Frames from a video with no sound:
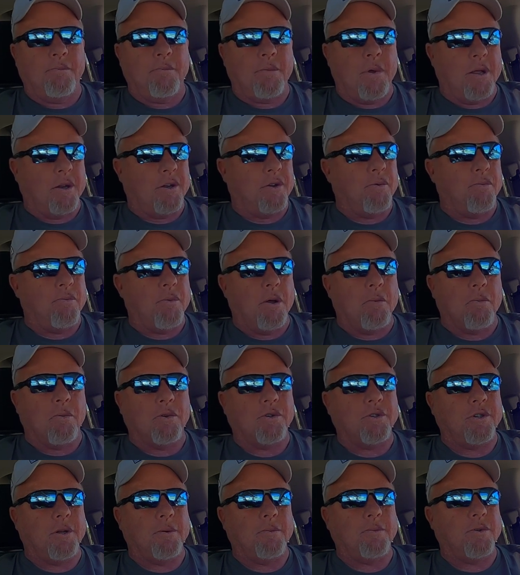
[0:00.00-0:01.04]
may do
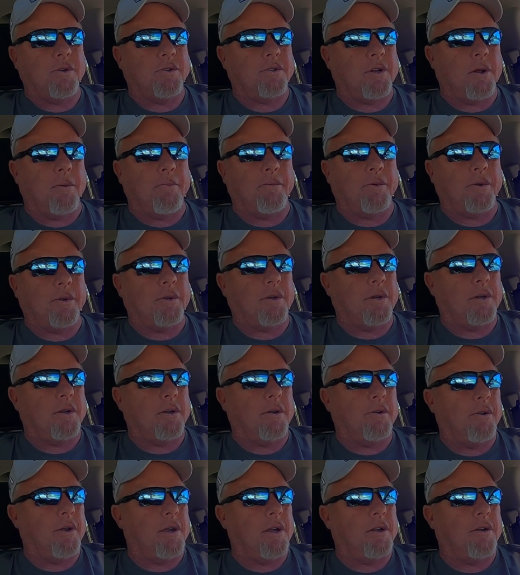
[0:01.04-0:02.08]
memberships or something
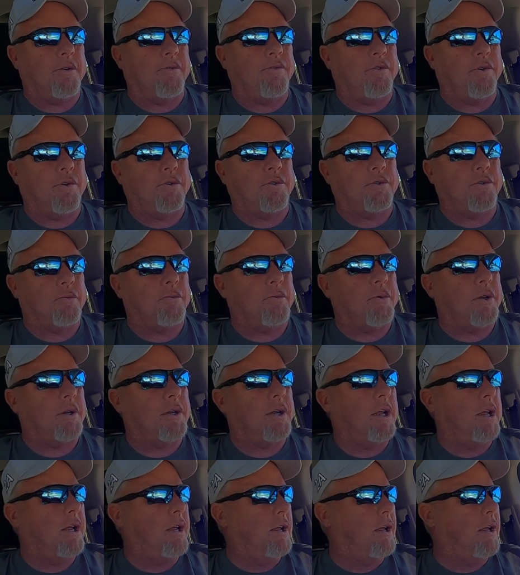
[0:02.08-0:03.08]
in the future, but